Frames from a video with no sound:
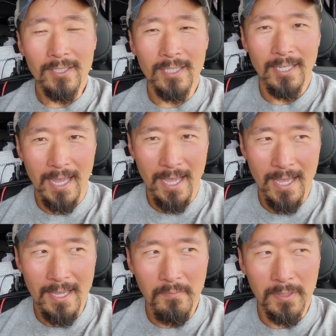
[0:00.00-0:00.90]

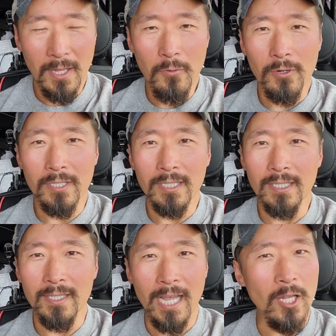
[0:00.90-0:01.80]
today but they were
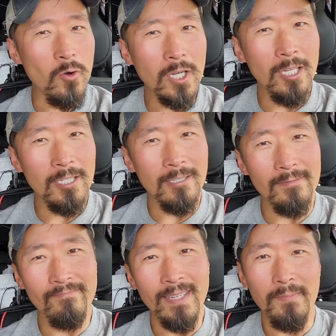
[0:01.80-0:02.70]
this yellow color
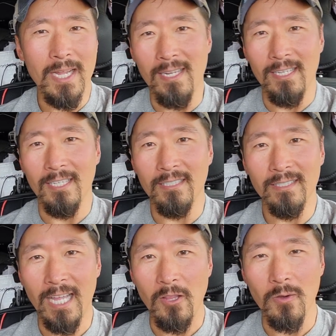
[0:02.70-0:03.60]
and i'm not a
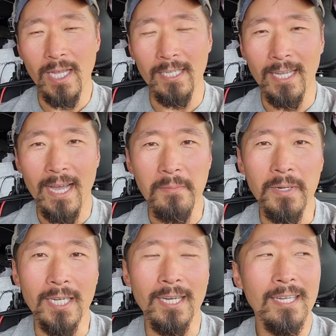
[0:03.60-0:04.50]
yellow kind of guy
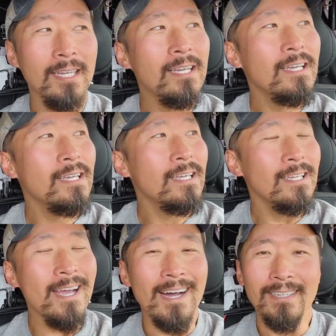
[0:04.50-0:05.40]
but uh,
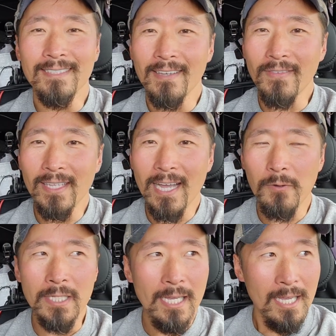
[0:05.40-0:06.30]
yeah so i finally got
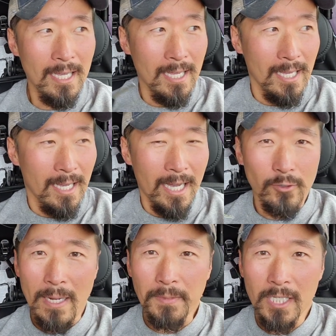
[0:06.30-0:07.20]
one i
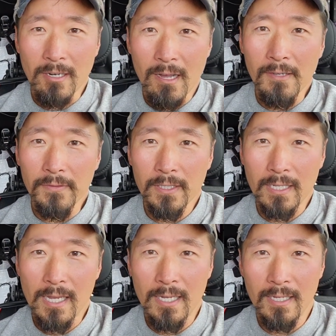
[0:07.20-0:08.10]
dropped tina off
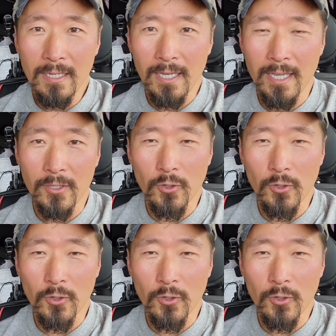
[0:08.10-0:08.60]
in a